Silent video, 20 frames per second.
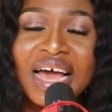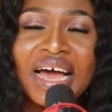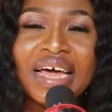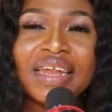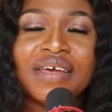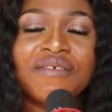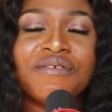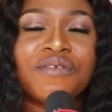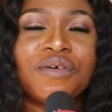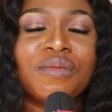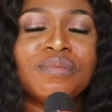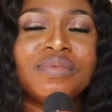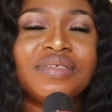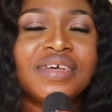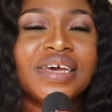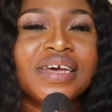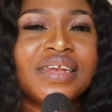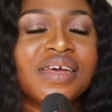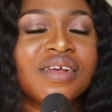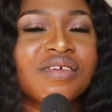And then from
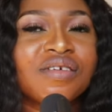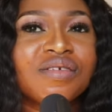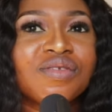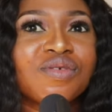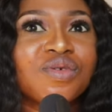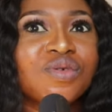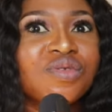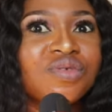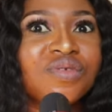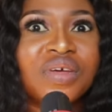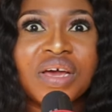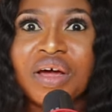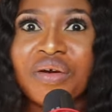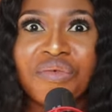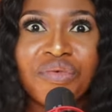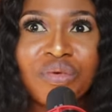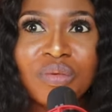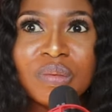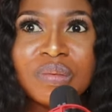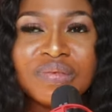there, they just go to
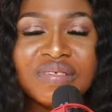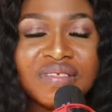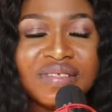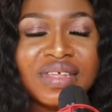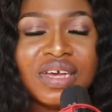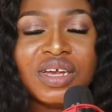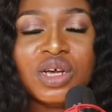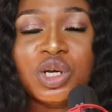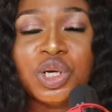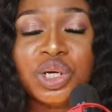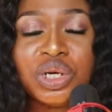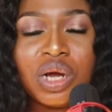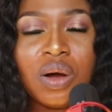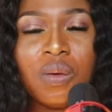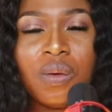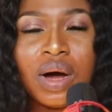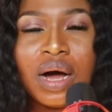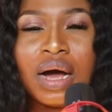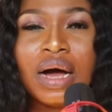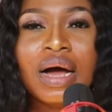their rooms, take a
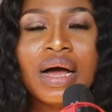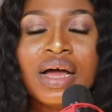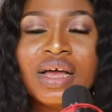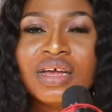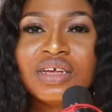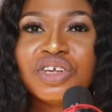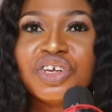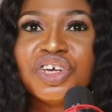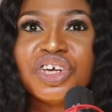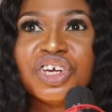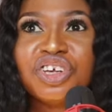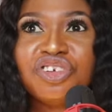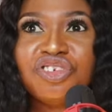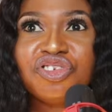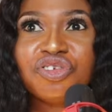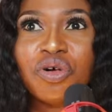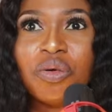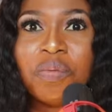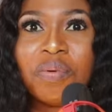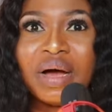shower,
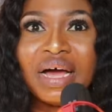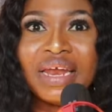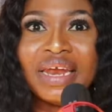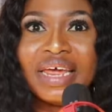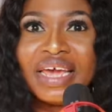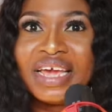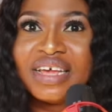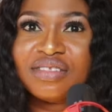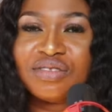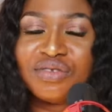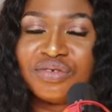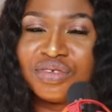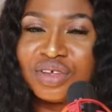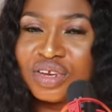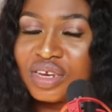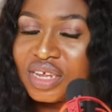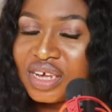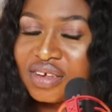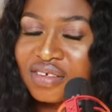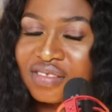change up and head to
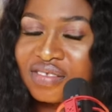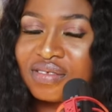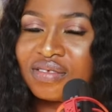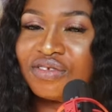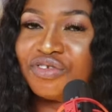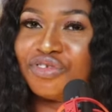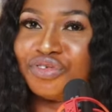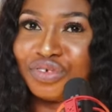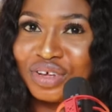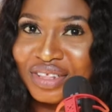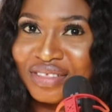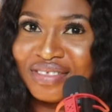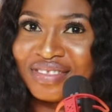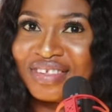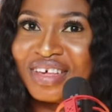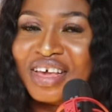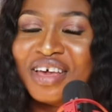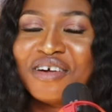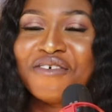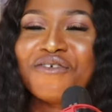the next
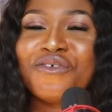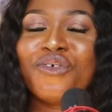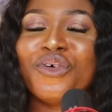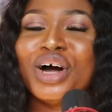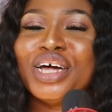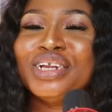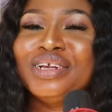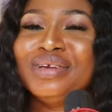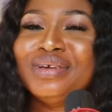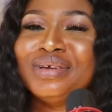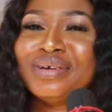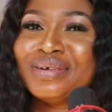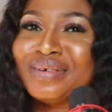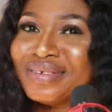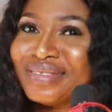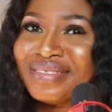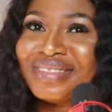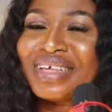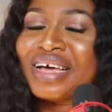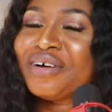streets for
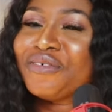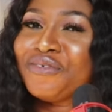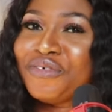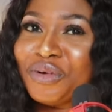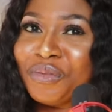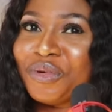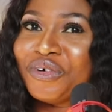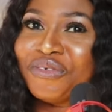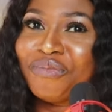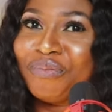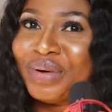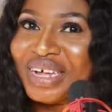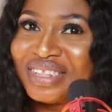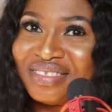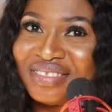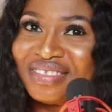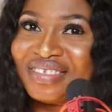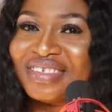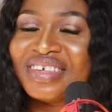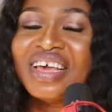another form of
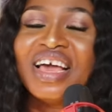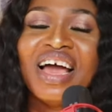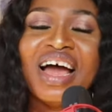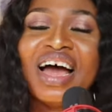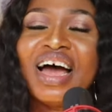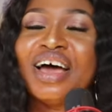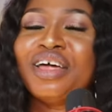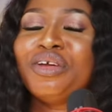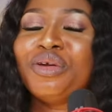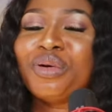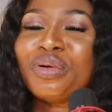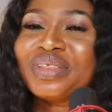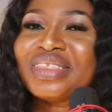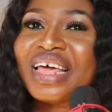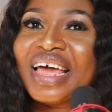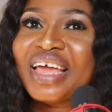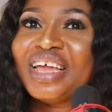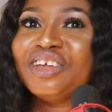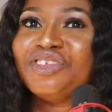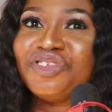party,
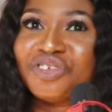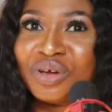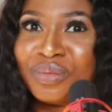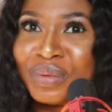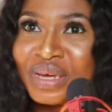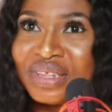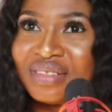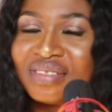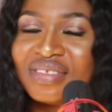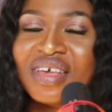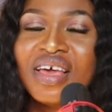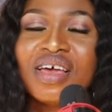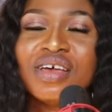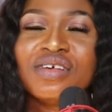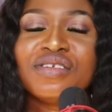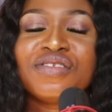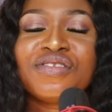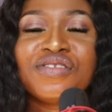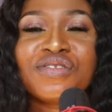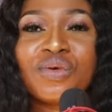another enjoyment.
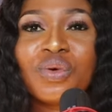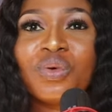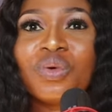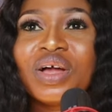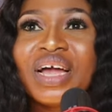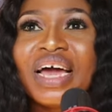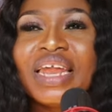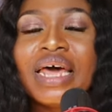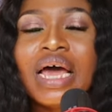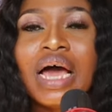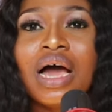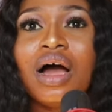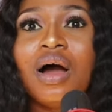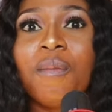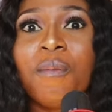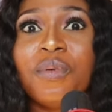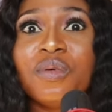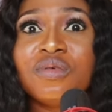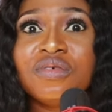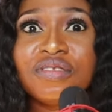So Ghana
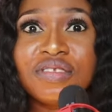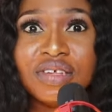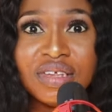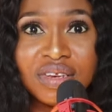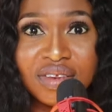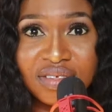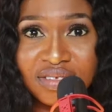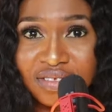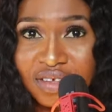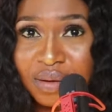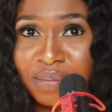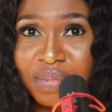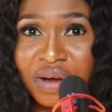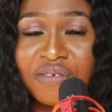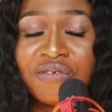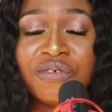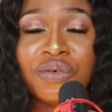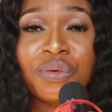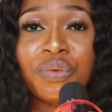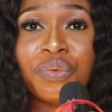happens in
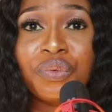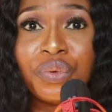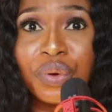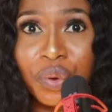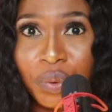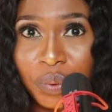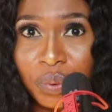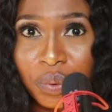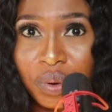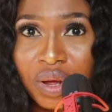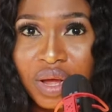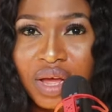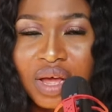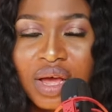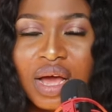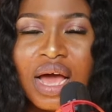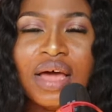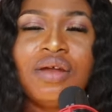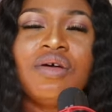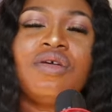December for real.
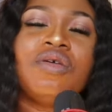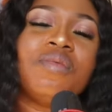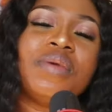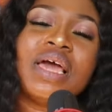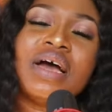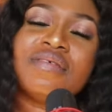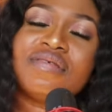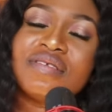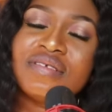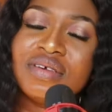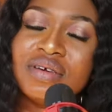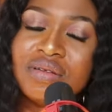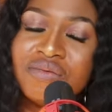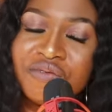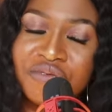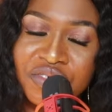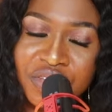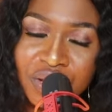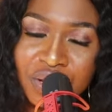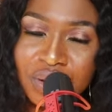I know you may have seen
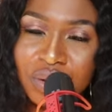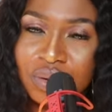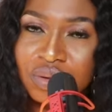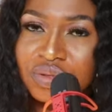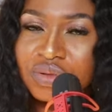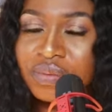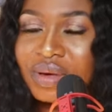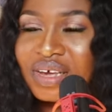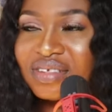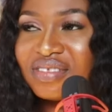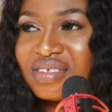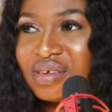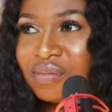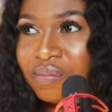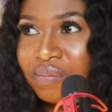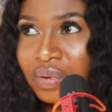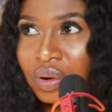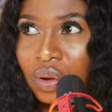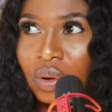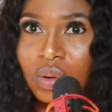videos, you may have
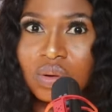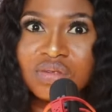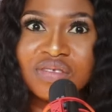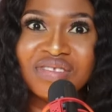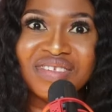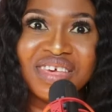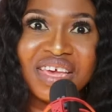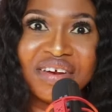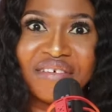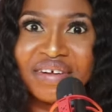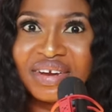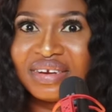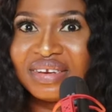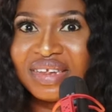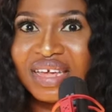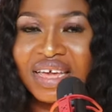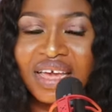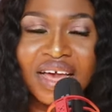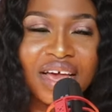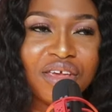seen blogs here and
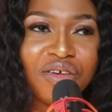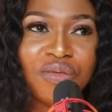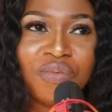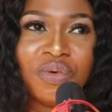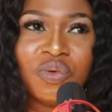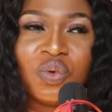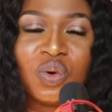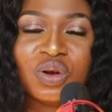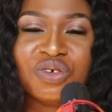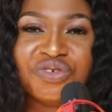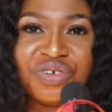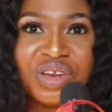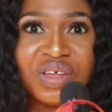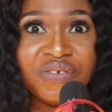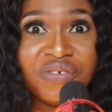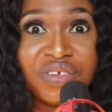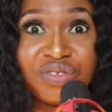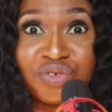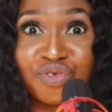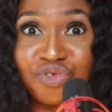there, and you'll be wondering
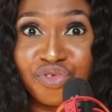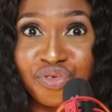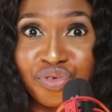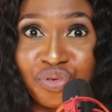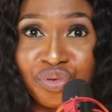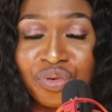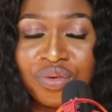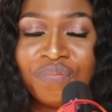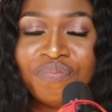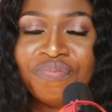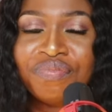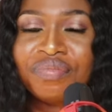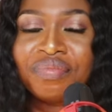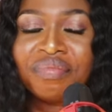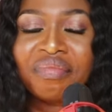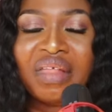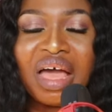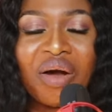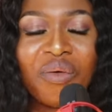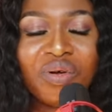if it's true.
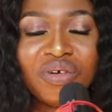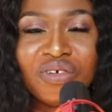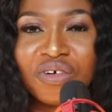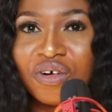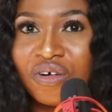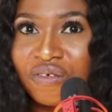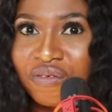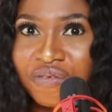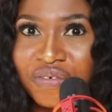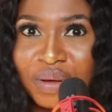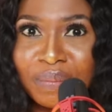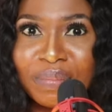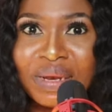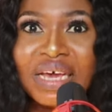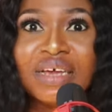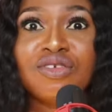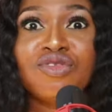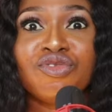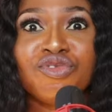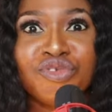I want to confirm
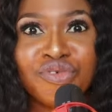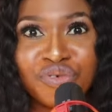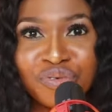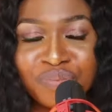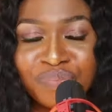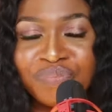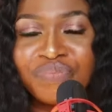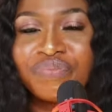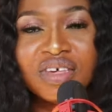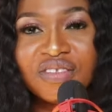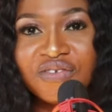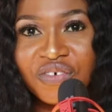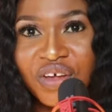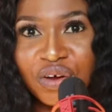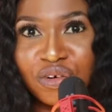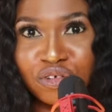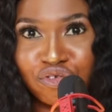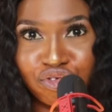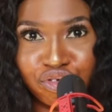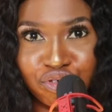that it's true. It's
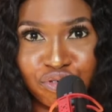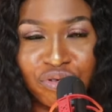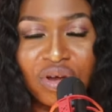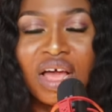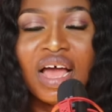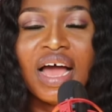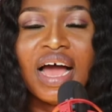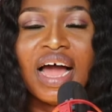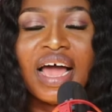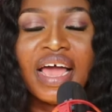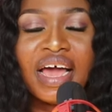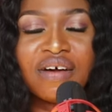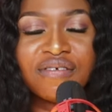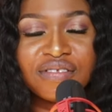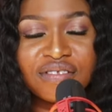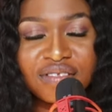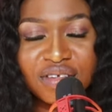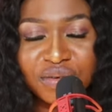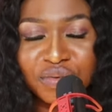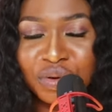very true. I have
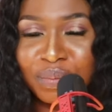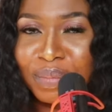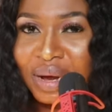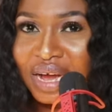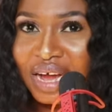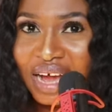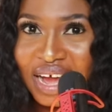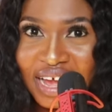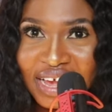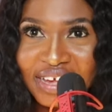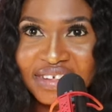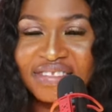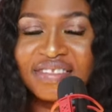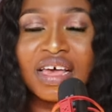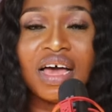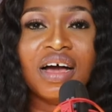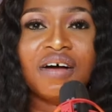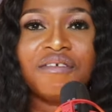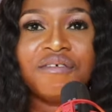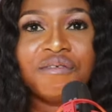seen with my
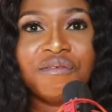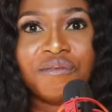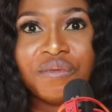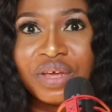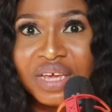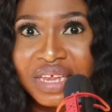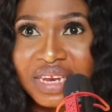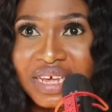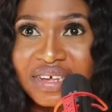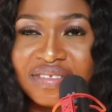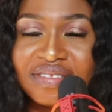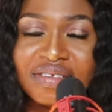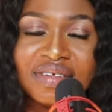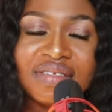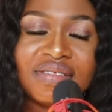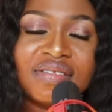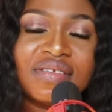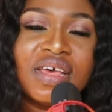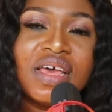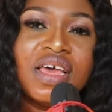eyes, I have witnessed
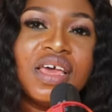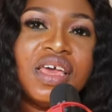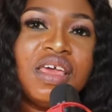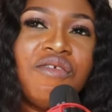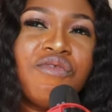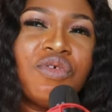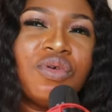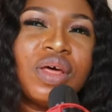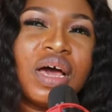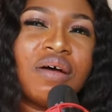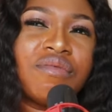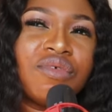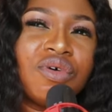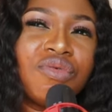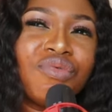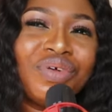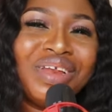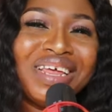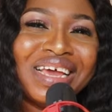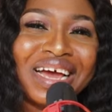it, even though I've
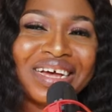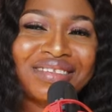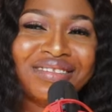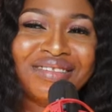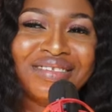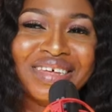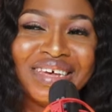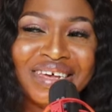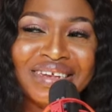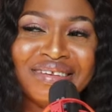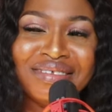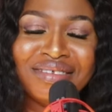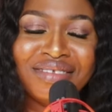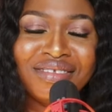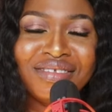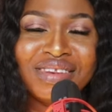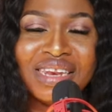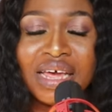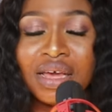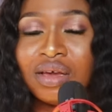not really
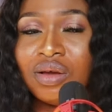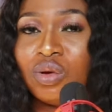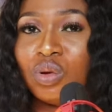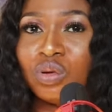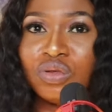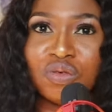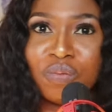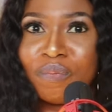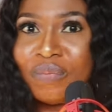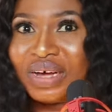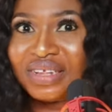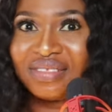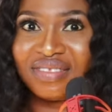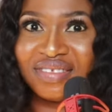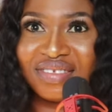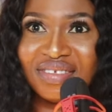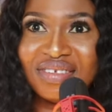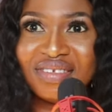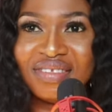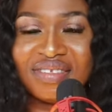attend, like go to
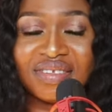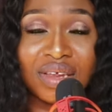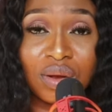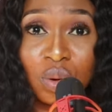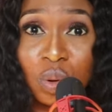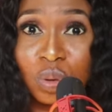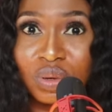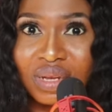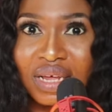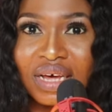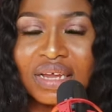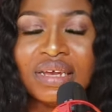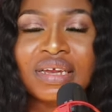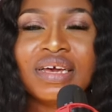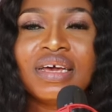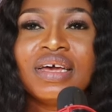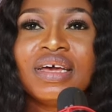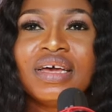parties and all that.